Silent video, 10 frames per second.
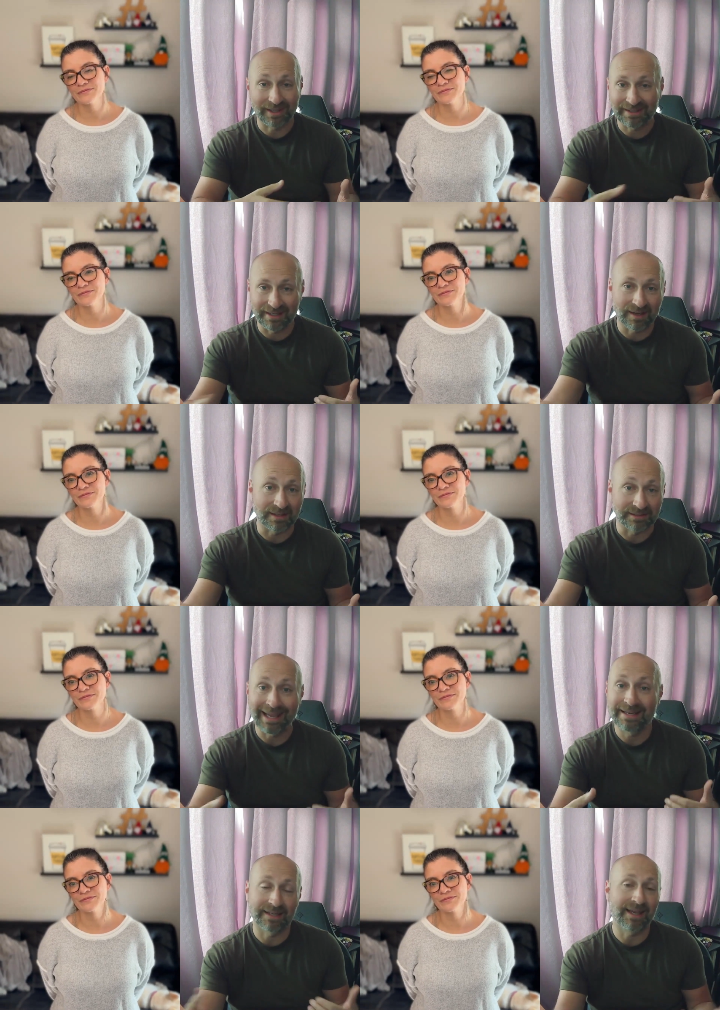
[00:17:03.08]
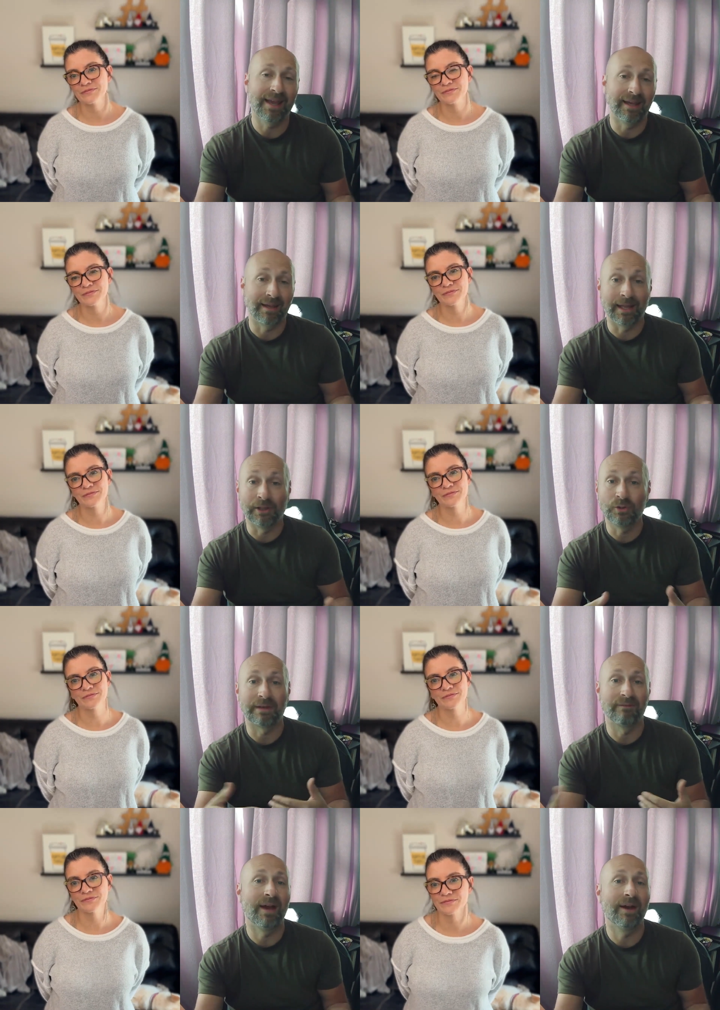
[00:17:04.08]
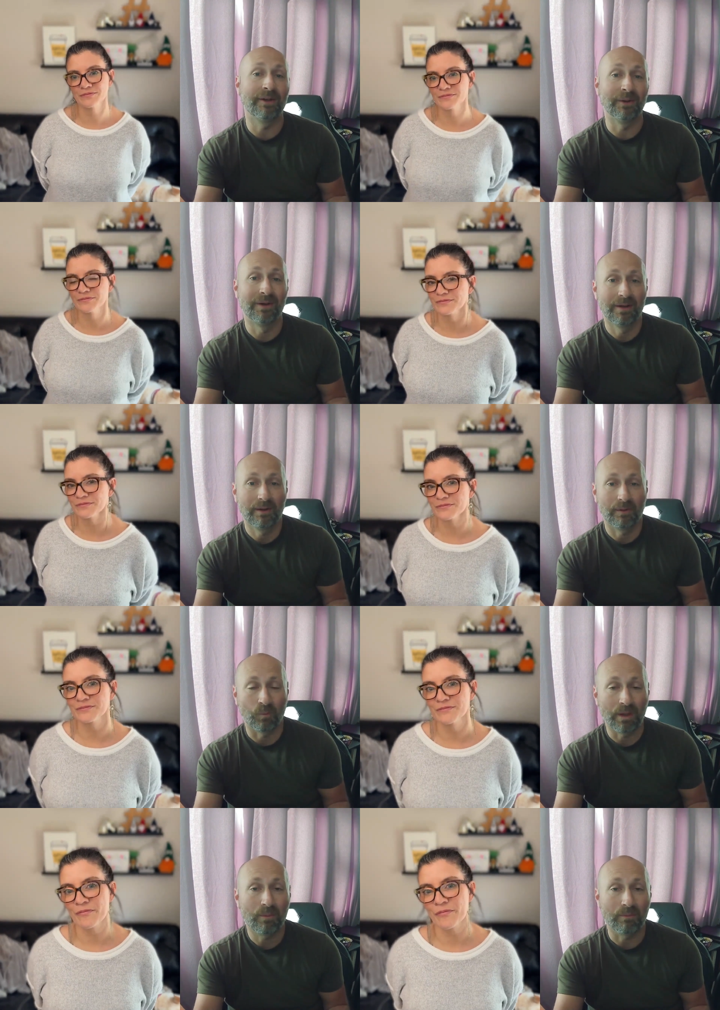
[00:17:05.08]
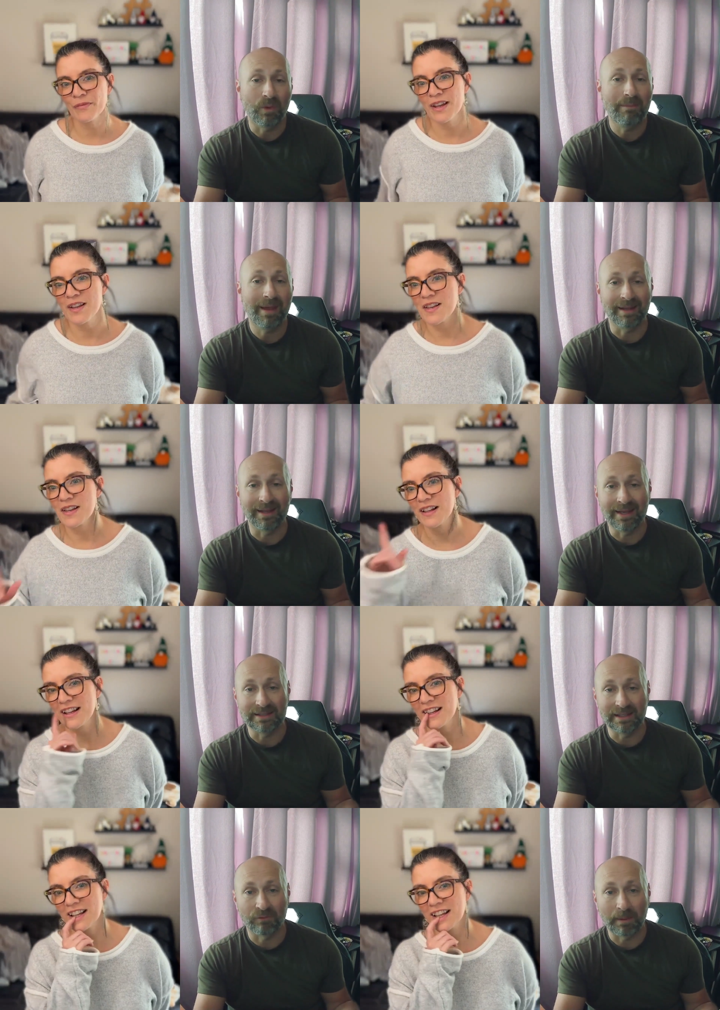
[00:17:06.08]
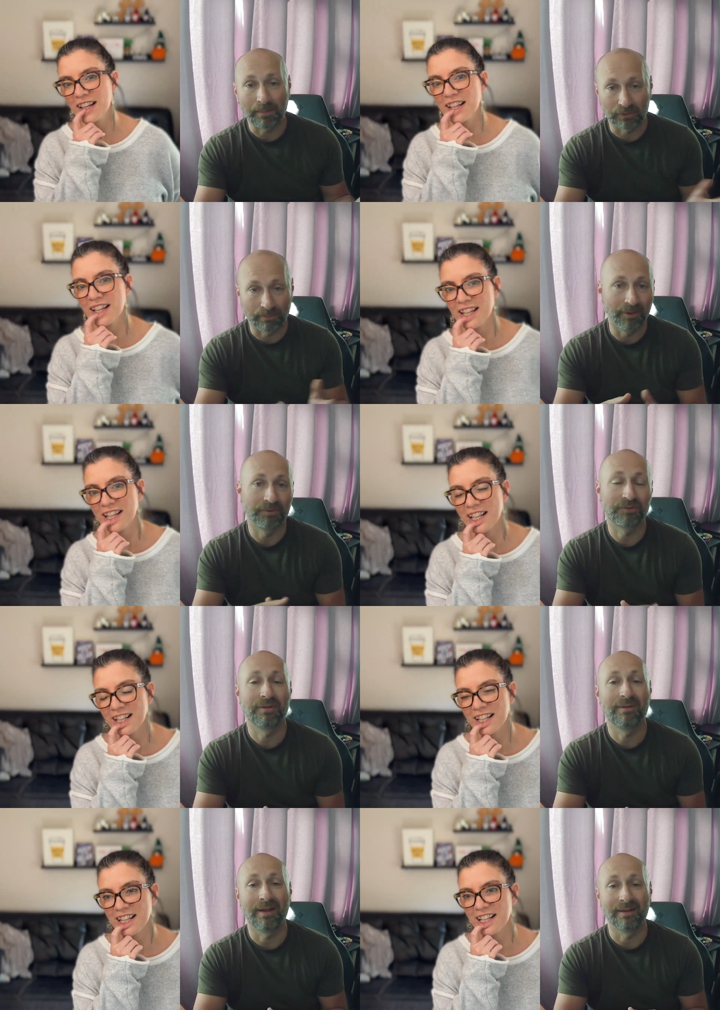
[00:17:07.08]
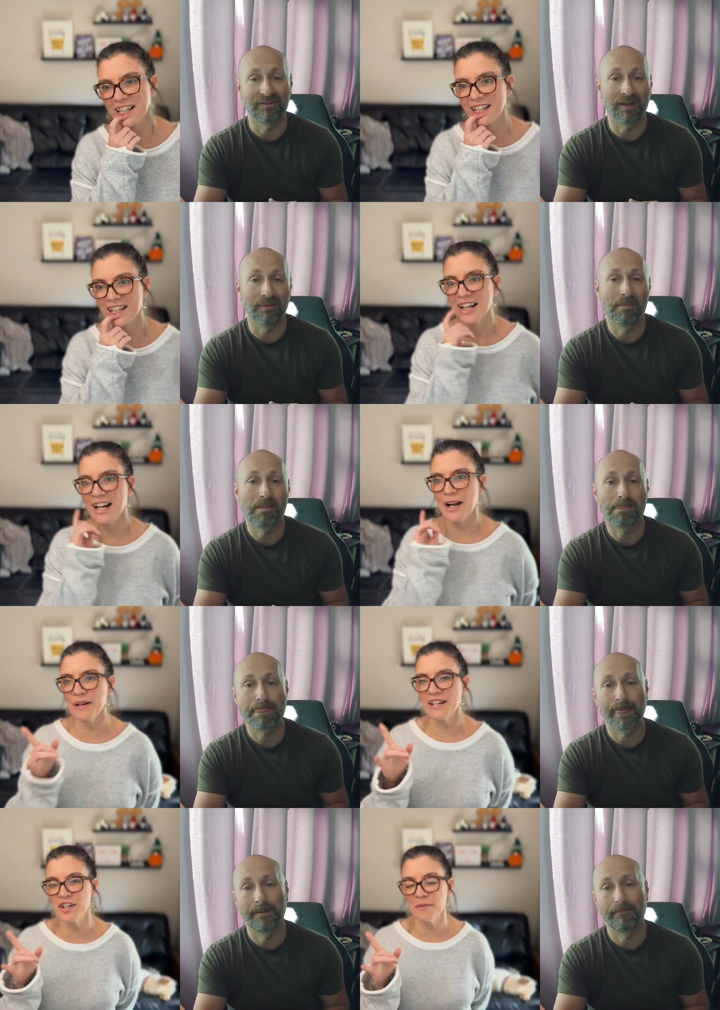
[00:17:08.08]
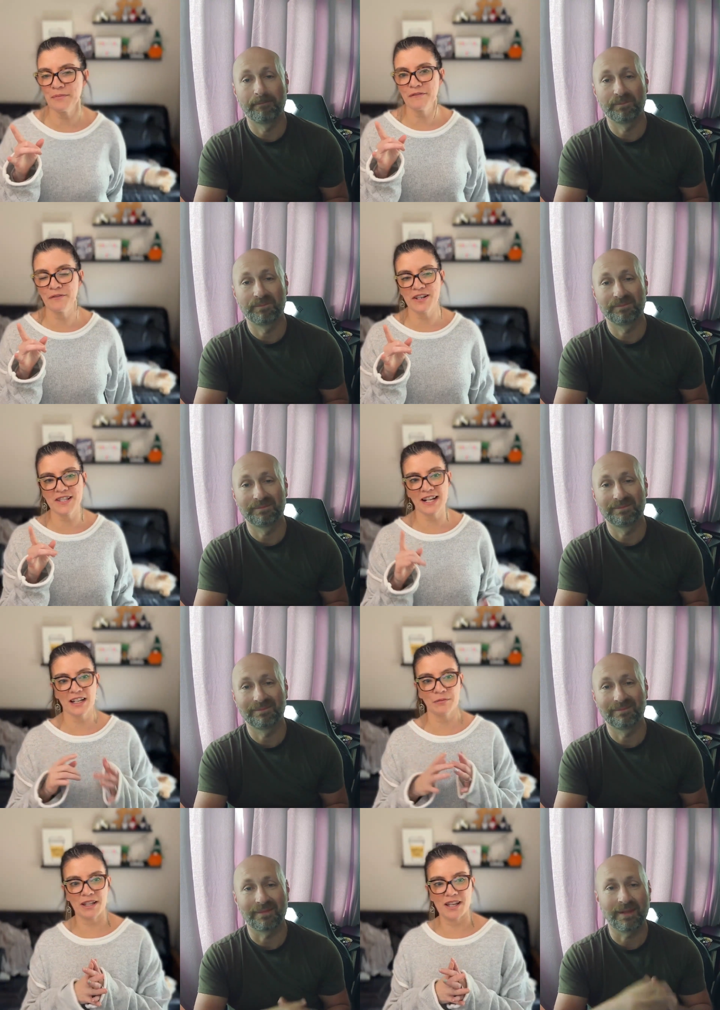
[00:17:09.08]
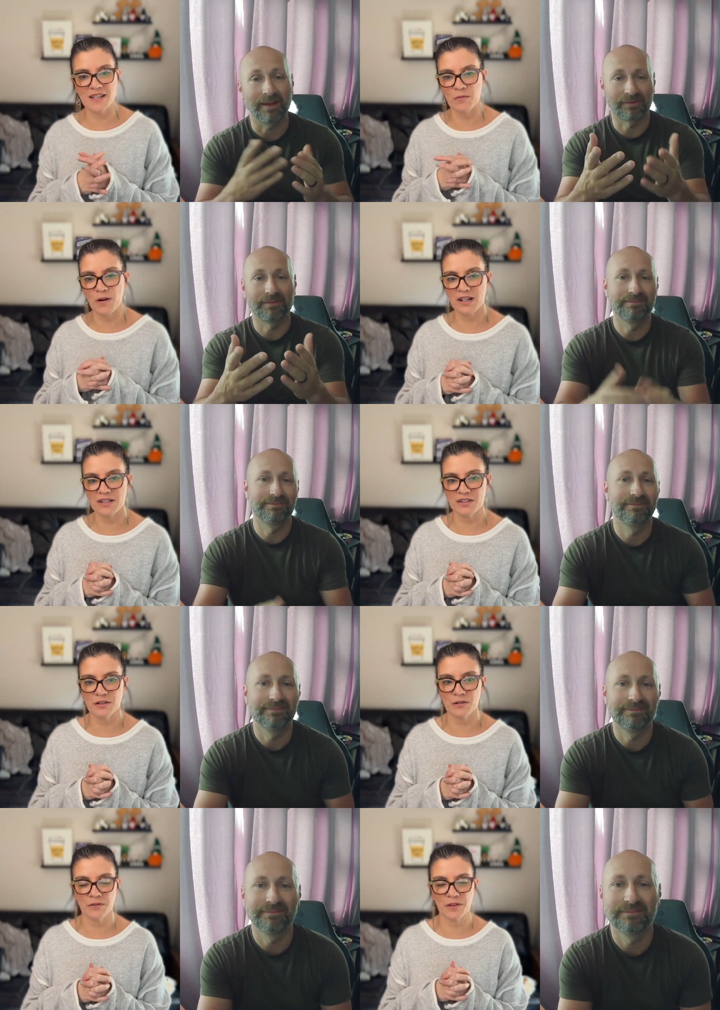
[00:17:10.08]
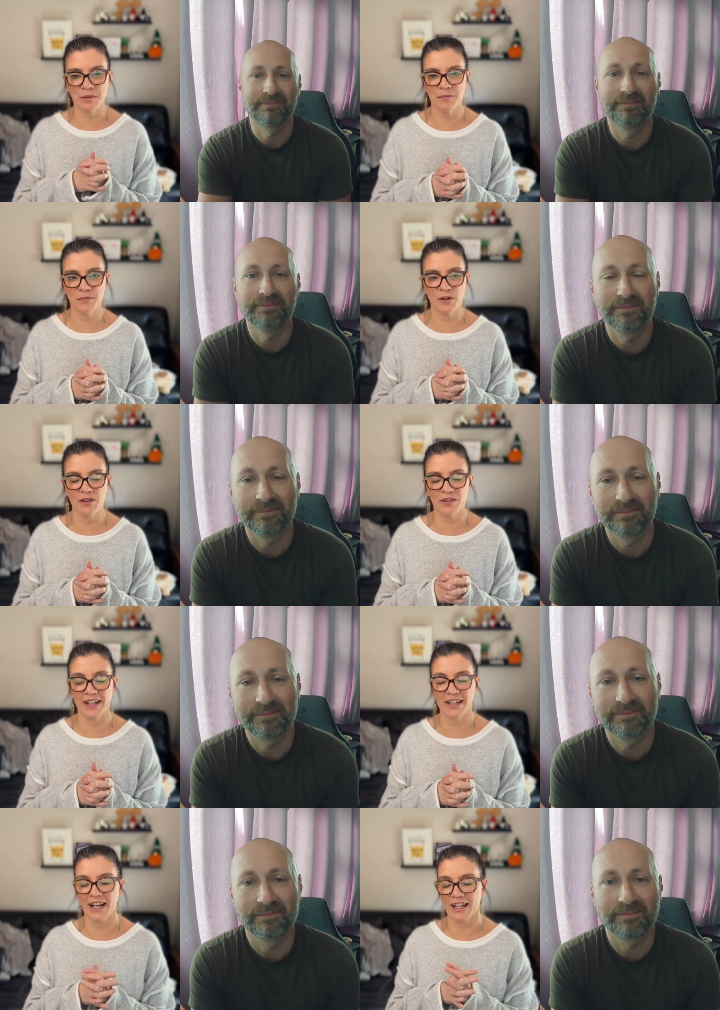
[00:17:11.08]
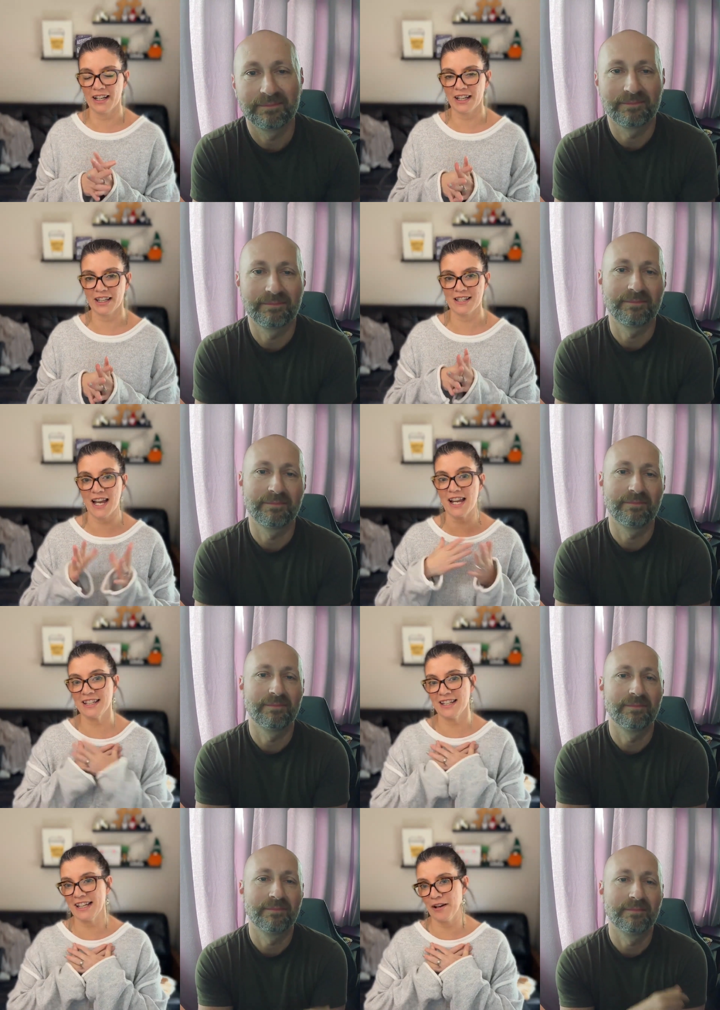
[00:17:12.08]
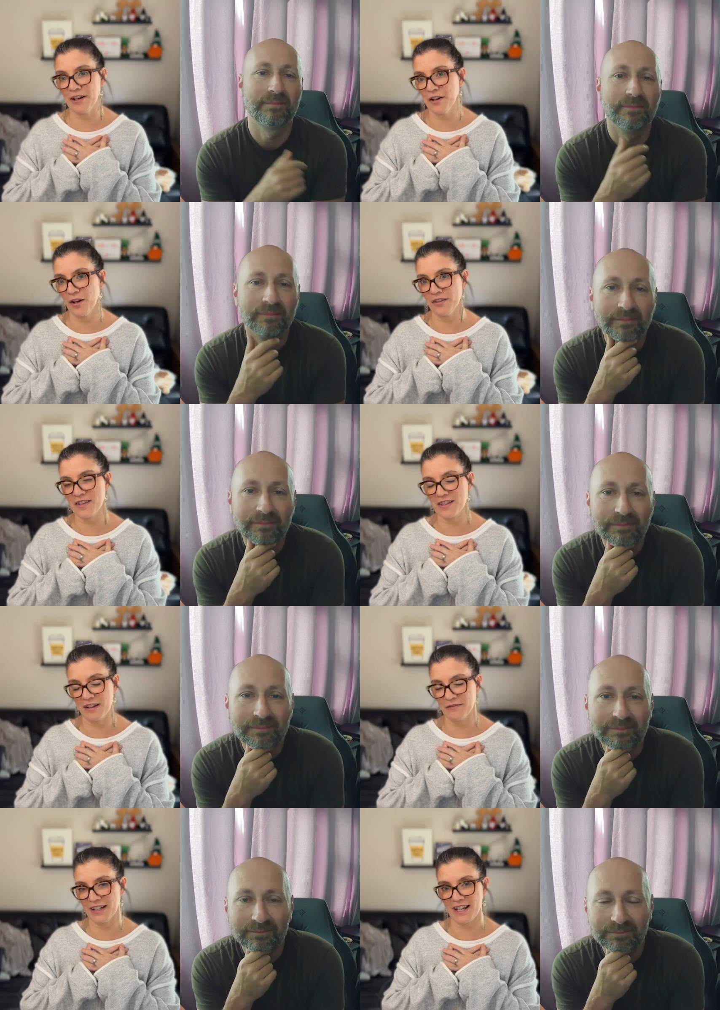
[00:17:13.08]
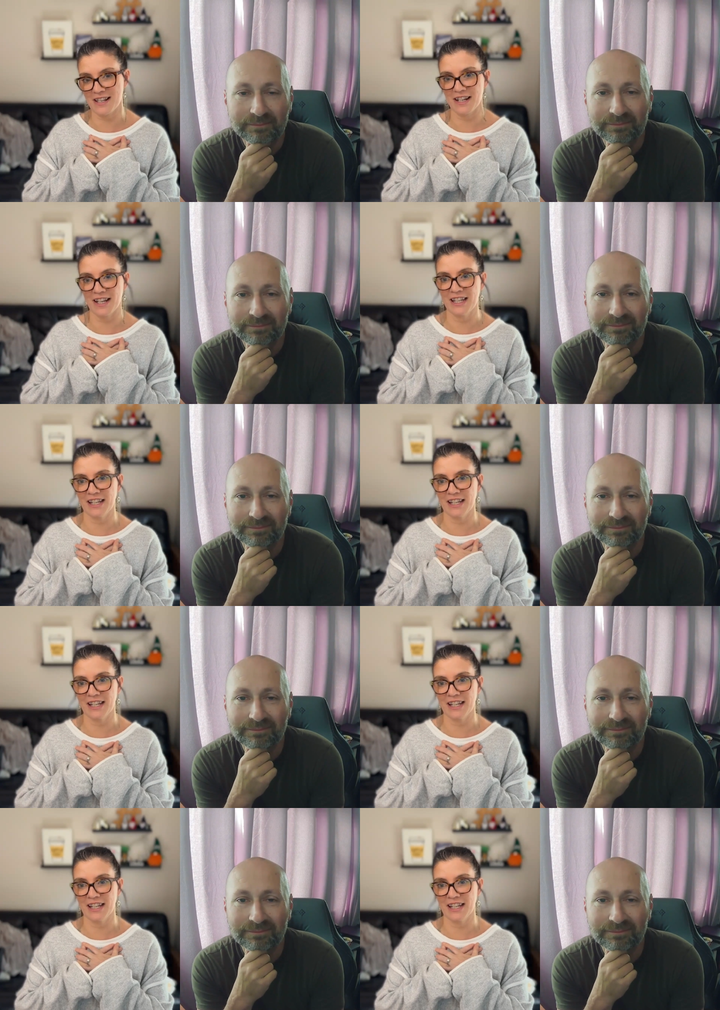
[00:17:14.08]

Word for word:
Speaker 1: collecting dust and decaying and losing value. We we made it easy for people to post and sell.
Speaker 2: I'm going to jump in for a second because yes. I want to for the people like because I geek out on all of this stuff. Like I said, I